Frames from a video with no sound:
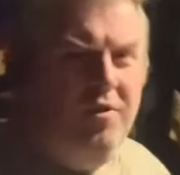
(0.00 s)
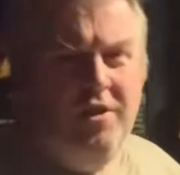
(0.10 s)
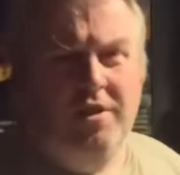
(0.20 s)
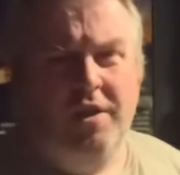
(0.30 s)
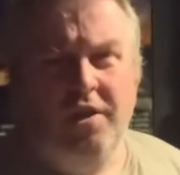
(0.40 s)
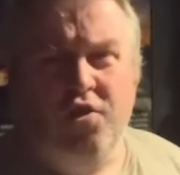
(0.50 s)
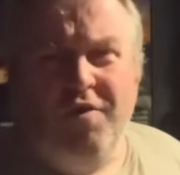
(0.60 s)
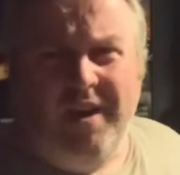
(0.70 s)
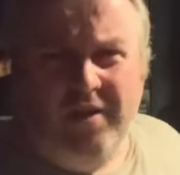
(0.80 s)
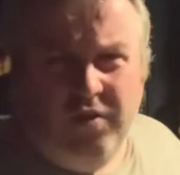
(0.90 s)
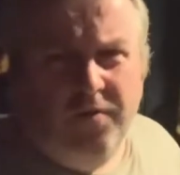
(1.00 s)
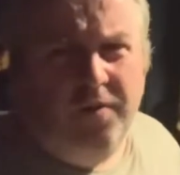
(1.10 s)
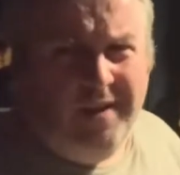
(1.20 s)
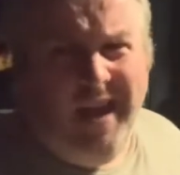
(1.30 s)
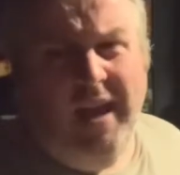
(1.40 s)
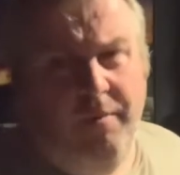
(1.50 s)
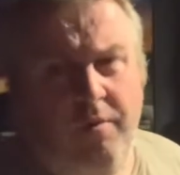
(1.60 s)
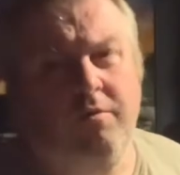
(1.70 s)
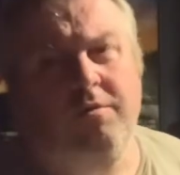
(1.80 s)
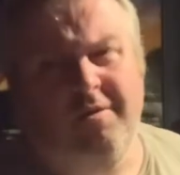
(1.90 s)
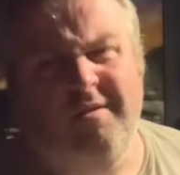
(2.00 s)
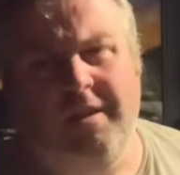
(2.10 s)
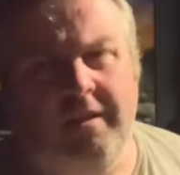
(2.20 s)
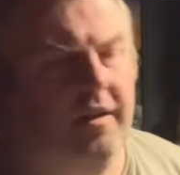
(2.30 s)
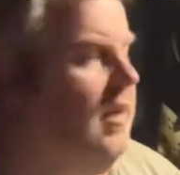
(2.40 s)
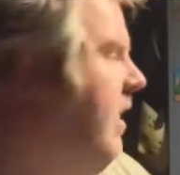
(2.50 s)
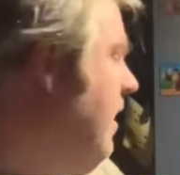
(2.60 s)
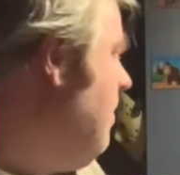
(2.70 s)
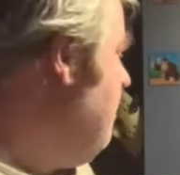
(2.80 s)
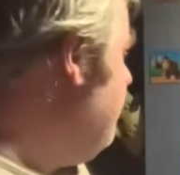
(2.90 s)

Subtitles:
which is trays of cables and things I need.